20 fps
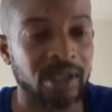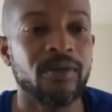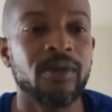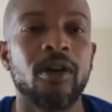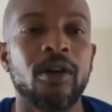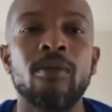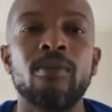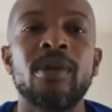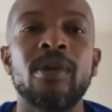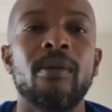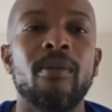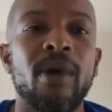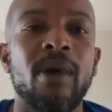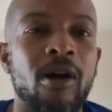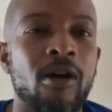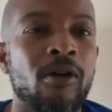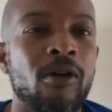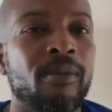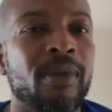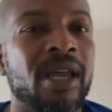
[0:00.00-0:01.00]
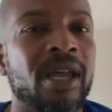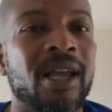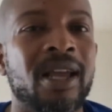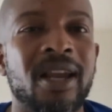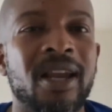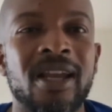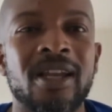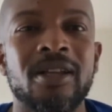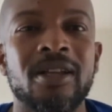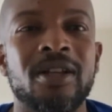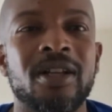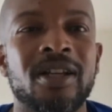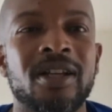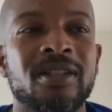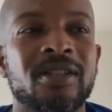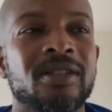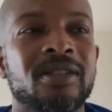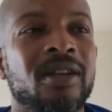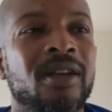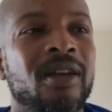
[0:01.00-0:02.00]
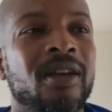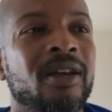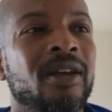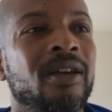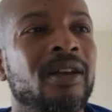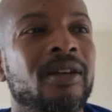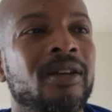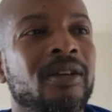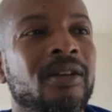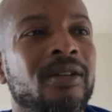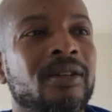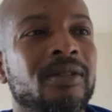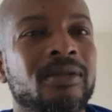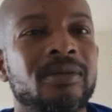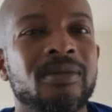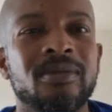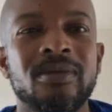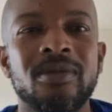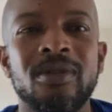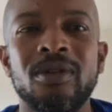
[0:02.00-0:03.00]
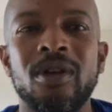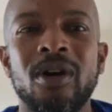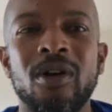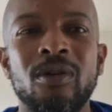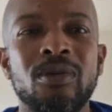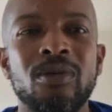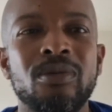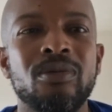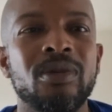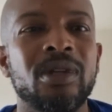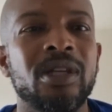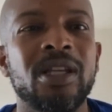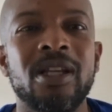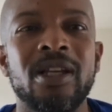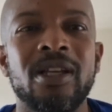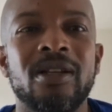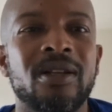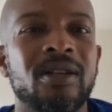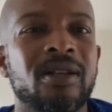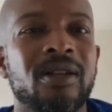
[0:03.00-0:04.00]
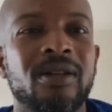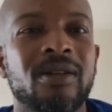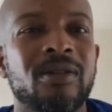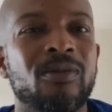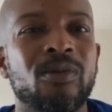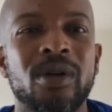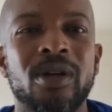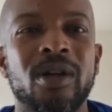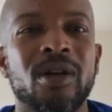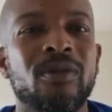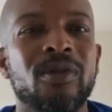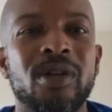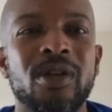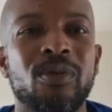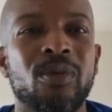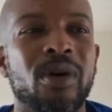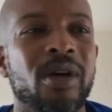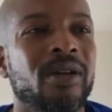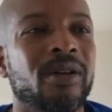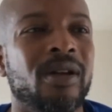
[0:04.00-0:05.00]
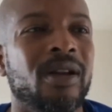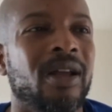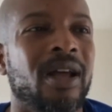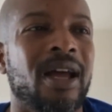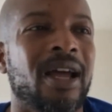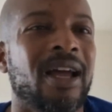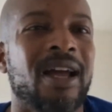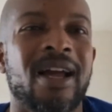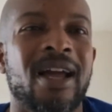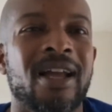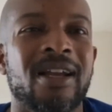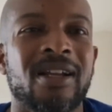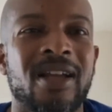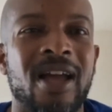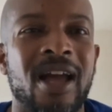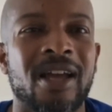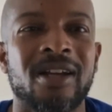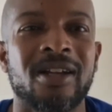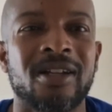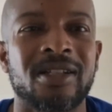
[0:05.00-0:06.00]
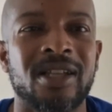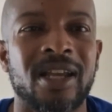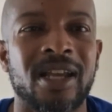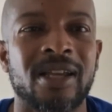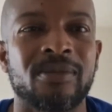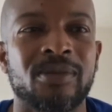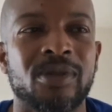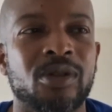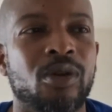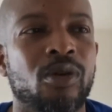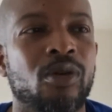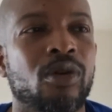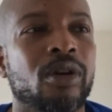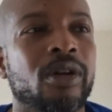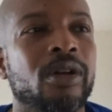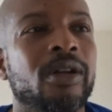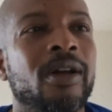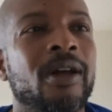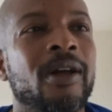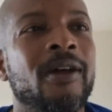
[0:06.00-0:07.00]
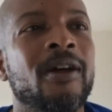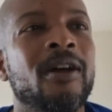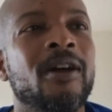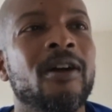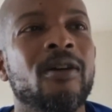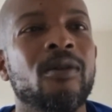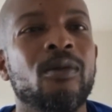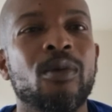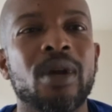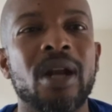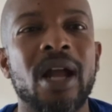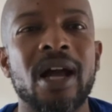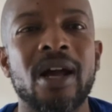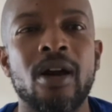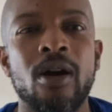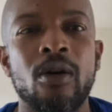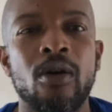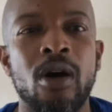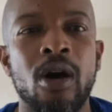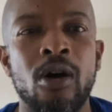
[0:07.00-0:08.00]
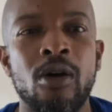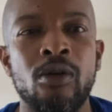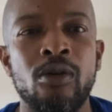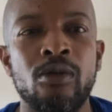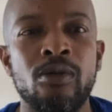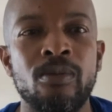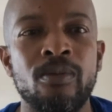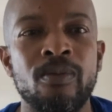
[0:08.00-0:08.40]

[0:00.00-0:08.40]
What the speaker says: though me and my old man ain't just, you know, he didn't, whatever, he wasn't, I got kind of the same story. When I go home,